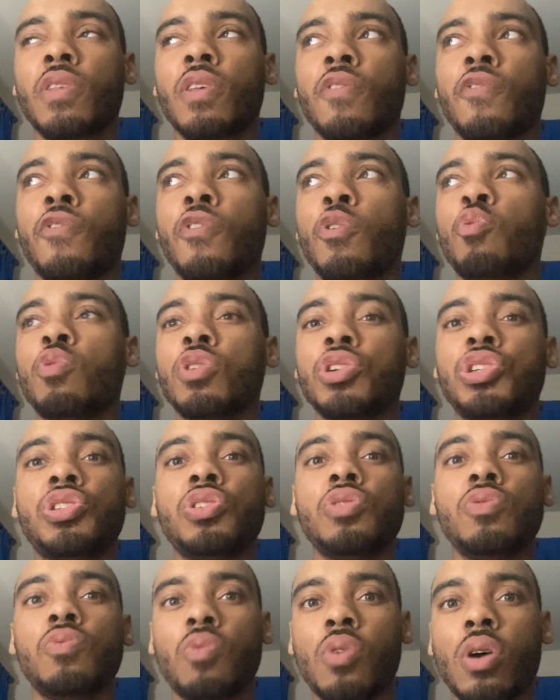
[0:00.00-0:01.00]
for what
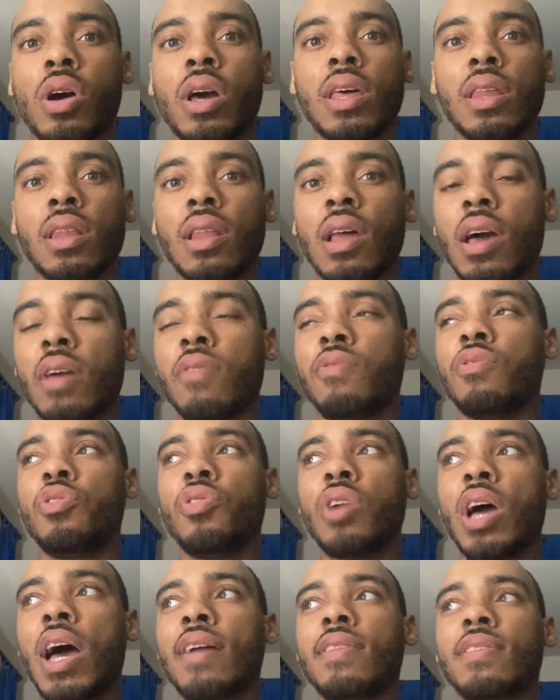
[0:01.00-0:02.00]
you want in life. You
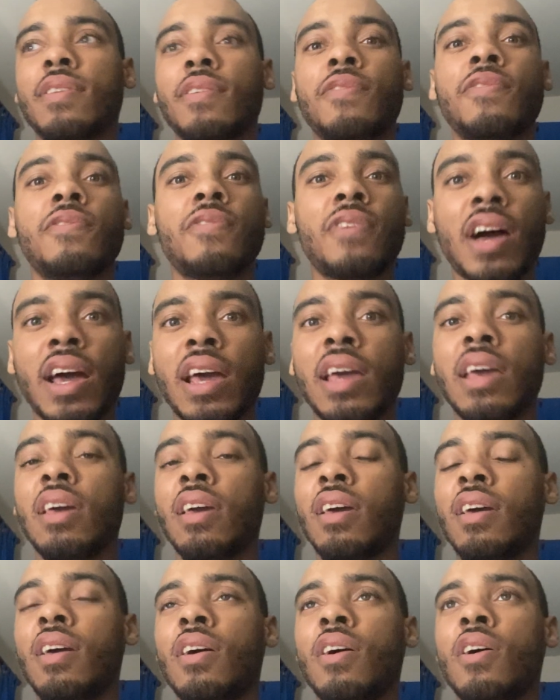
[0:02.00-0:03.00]
have to fight
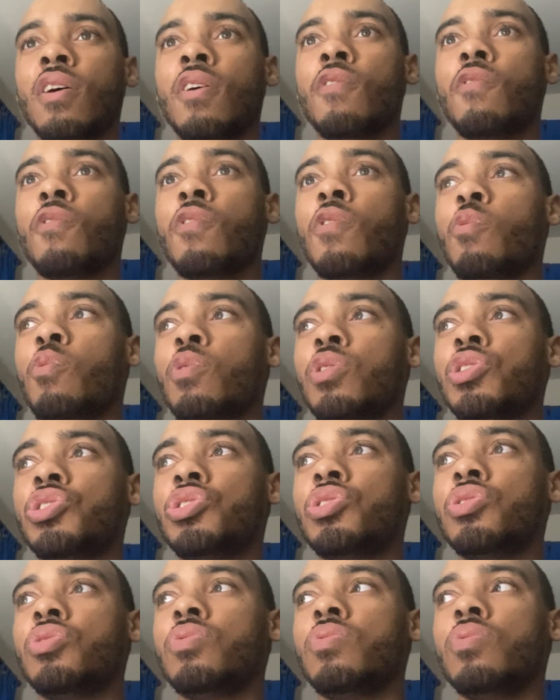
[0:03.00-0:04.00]
for what
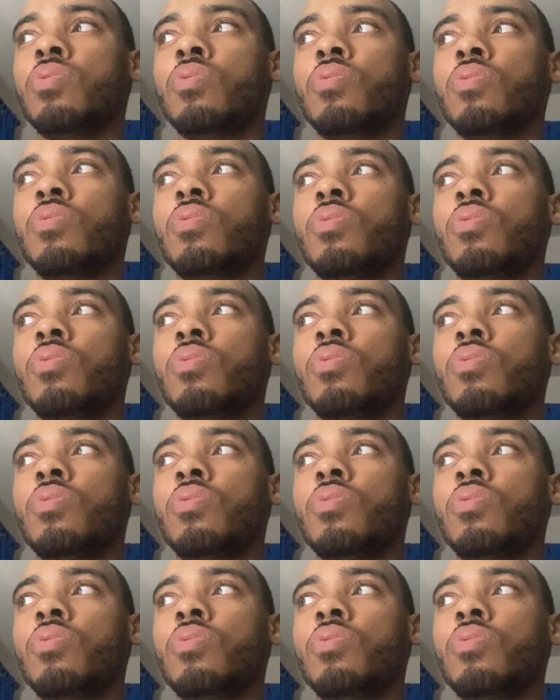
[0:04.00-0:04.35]
you,